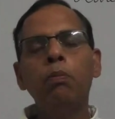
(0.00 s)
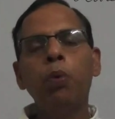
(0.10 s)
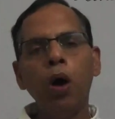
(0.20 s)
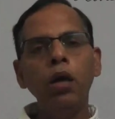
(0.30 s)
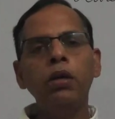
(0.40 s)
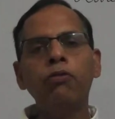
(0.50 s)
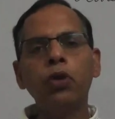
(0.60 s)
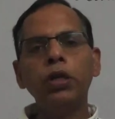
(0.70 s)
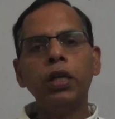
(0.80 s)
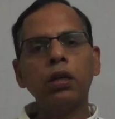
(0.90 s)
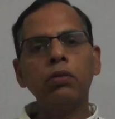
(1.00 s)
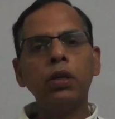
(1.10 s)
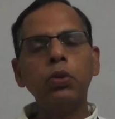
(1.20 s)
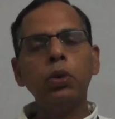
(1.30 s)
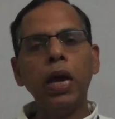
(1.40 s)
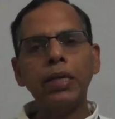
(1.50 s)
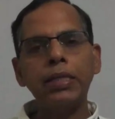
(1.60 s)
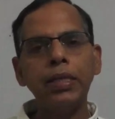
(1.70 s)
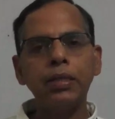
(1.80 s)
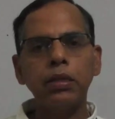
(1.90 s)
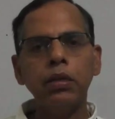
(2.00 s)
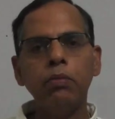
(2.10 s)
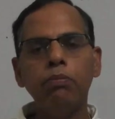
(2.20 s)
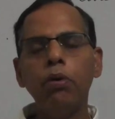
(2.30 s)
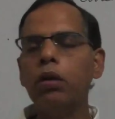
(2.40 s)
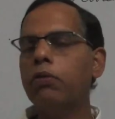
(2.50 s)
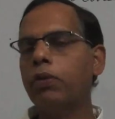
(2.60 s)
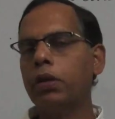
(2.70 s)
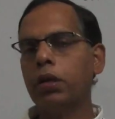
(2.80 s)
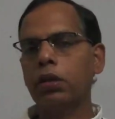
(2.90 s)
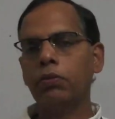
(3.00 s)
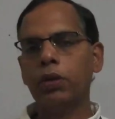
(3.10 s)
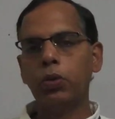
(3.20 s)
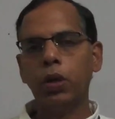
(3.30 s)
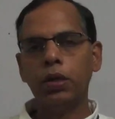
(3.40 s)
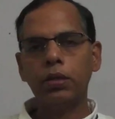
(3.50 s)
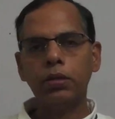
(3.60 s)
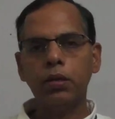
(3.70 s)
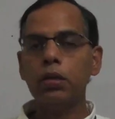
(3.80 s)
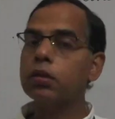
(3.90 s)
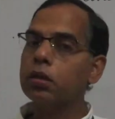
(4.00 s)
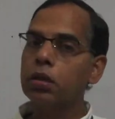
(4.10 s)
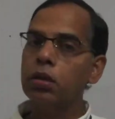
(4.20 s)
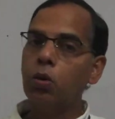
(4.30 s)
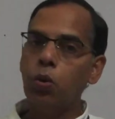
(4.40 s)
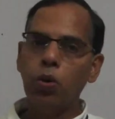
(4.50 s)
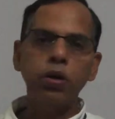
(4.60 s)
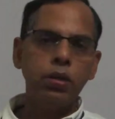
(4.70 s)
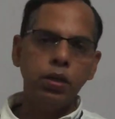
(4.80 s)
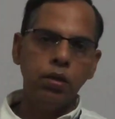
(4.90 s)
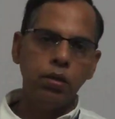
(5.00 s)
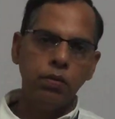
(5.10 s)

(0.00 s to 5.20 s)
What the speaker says: point of contact of the two axes? Point of contact of the two axes is origin.